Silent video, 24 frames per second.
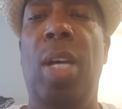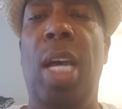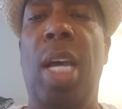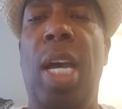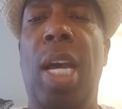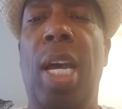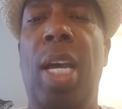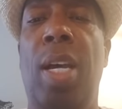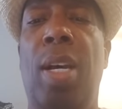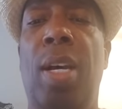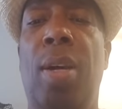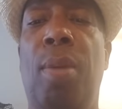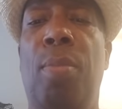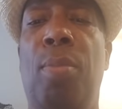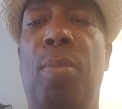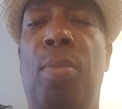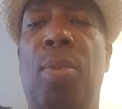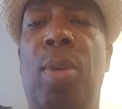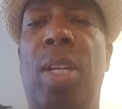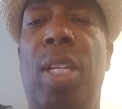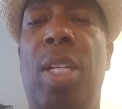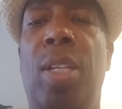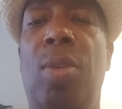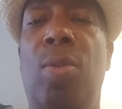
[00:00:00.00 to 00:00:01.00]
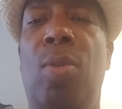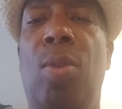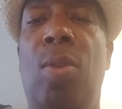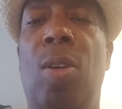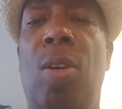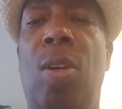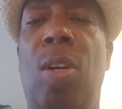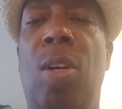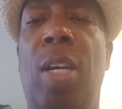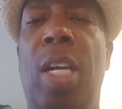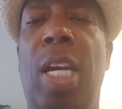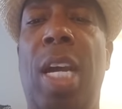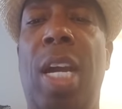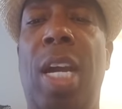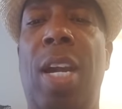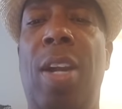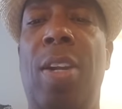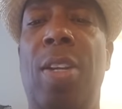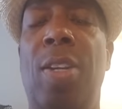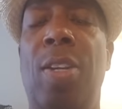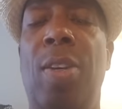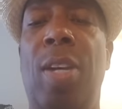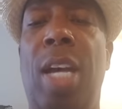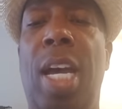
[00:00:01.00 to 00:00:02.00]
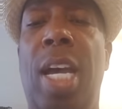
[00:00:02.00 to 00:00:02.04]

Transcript: Hi, um, Brenda Roy. Hi, are you?